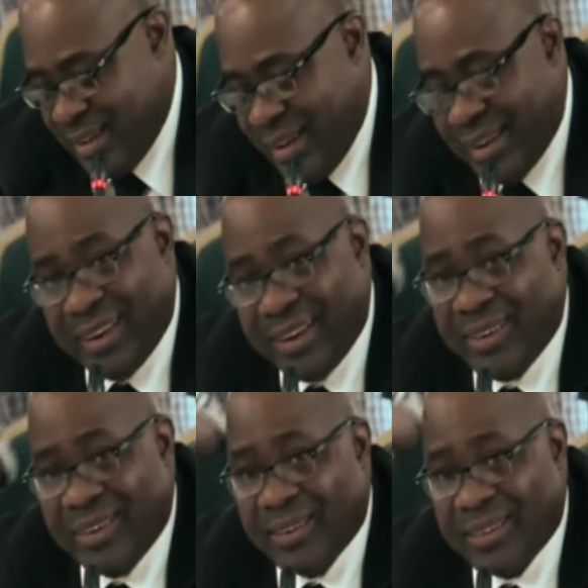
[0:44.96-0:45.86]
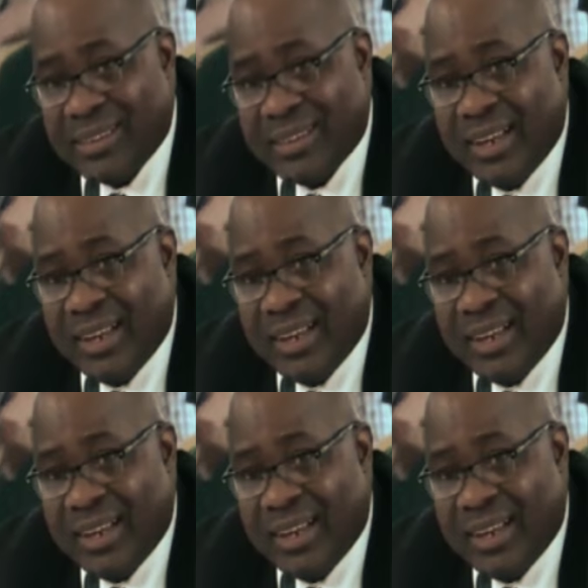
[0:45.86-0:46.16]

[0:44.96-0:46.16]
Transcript: I don't know.